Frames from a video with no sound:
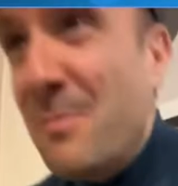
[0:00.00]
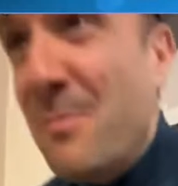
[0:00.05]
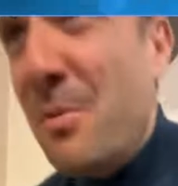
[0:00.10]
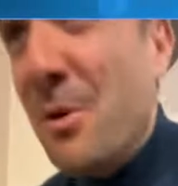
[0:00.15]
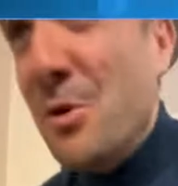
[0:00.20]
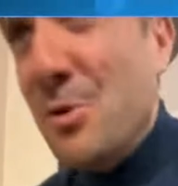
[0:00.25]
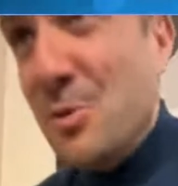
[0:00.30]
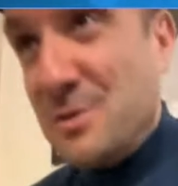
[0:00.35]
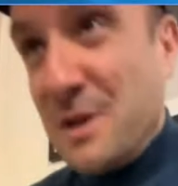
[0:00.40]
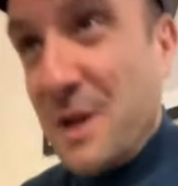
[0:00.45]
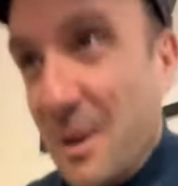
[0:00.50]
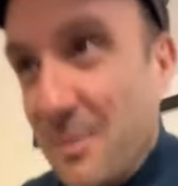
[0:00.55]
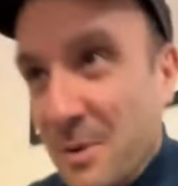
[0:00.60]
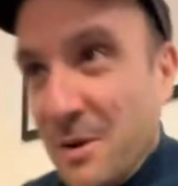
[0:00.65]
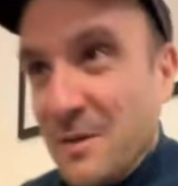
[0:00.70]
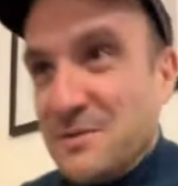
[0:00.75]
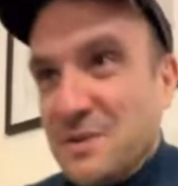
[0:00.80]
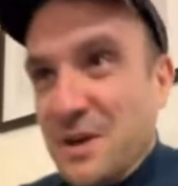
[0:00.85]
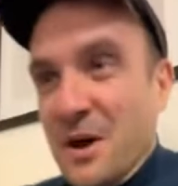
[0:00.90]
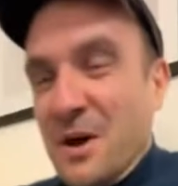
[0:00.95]
booed a
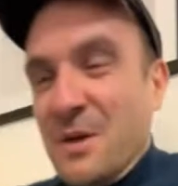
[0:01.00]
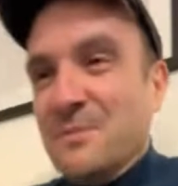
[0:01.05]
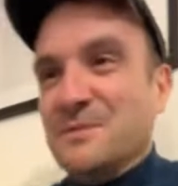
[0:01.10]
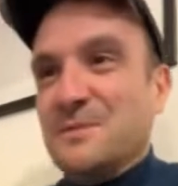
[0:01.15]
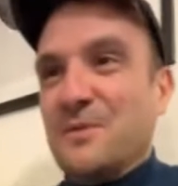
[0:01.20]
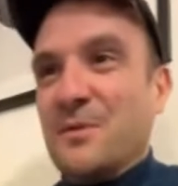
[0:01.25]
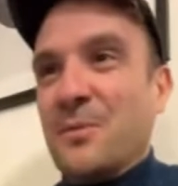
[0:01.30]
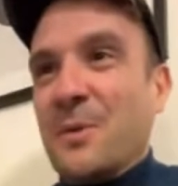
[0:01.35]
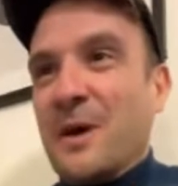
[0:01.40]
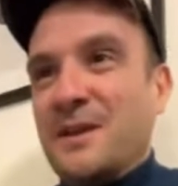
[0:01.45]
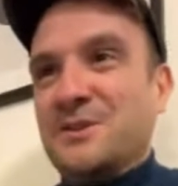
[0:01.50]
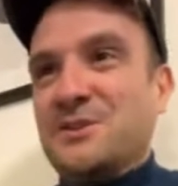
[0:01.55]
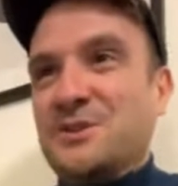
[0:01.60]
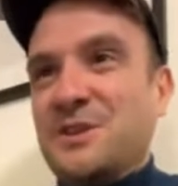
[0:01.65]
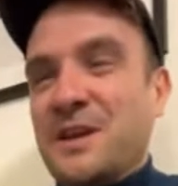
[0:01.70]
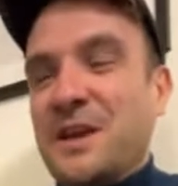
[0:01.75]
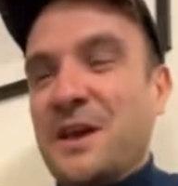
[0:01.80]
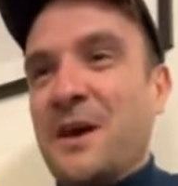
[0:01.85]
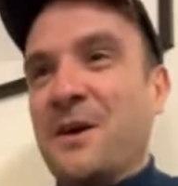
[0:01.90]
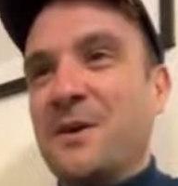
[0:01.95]
couple of times for when
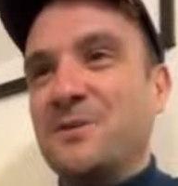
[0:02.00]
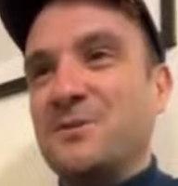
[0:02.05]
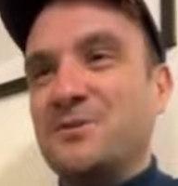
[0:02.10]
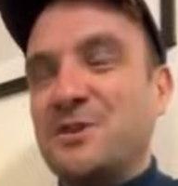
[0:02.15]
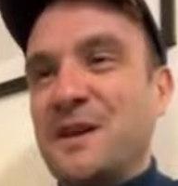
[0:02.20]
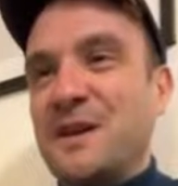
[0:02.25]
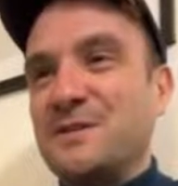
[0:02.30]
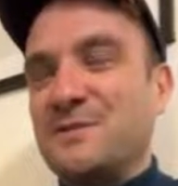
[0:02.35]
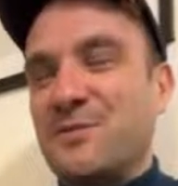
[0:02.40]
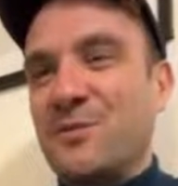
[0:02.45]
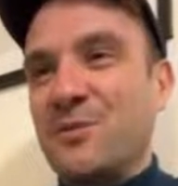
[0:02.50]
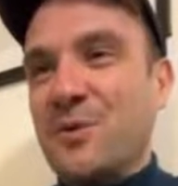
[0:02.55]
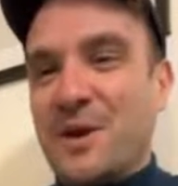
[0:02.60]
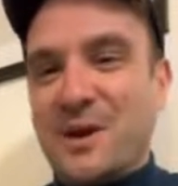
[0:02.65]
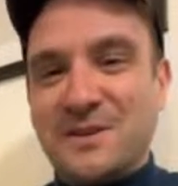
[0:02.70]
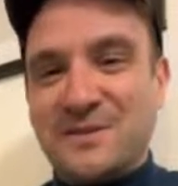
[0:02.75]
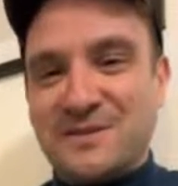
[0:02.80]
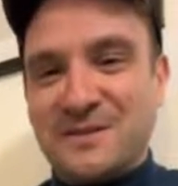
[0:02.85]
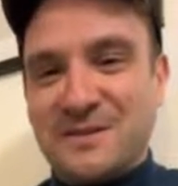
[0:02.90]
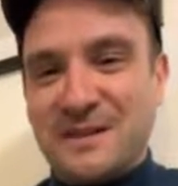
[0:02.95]
she gets full
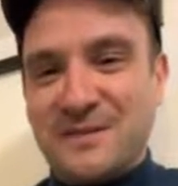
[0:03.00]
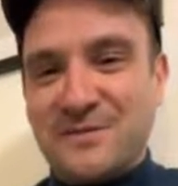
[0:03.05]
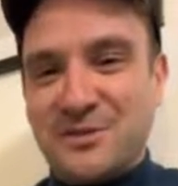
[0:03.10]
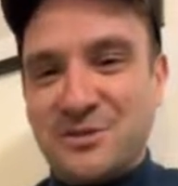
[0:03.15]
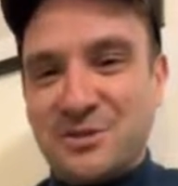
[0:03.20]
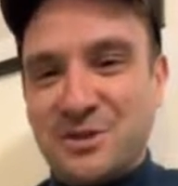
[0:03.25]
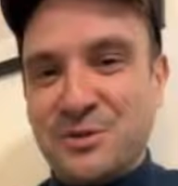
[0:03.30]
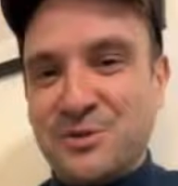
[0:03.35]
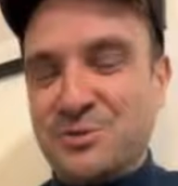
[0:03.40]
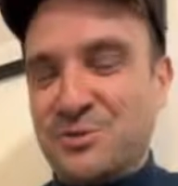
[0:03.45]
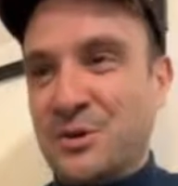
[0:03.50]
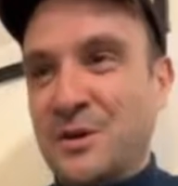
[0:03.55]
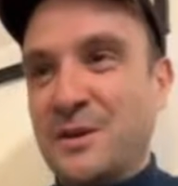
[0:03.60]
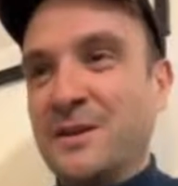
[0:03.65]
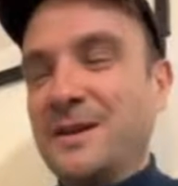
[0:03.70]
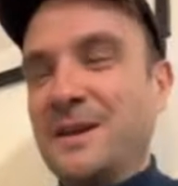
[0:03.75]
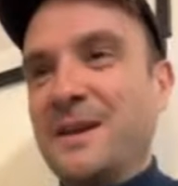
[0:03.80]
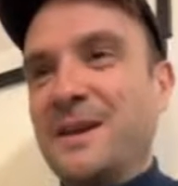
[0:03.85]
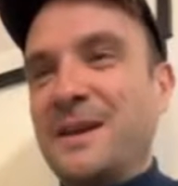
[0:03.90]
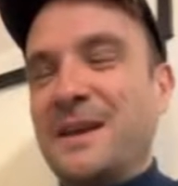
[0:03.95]
custody of the
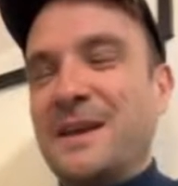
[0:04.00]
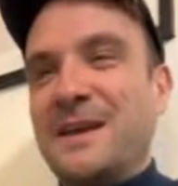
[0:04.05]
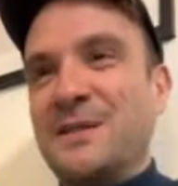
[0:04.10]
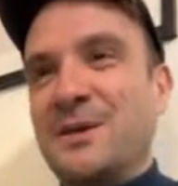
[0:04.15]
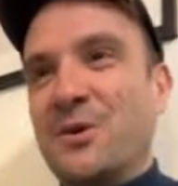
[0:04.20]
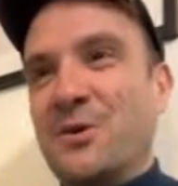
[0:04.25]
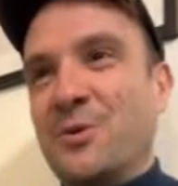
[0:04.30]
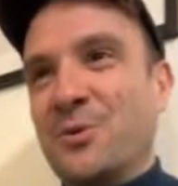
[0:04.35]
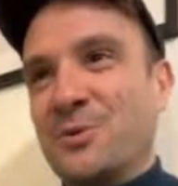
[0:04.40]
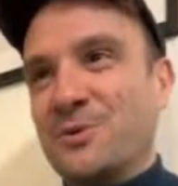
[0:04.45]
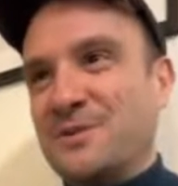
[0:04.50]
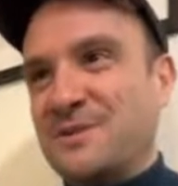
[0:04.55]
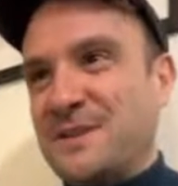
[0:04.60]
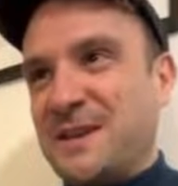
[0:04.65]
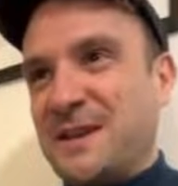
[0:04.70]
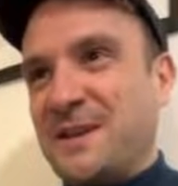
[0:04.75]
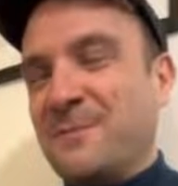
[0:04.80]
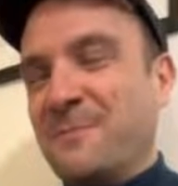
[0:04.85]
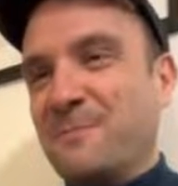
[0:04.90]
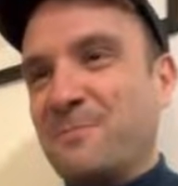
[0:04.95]
children in the court
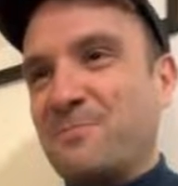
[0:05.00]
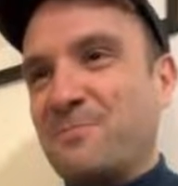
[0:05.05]
scene.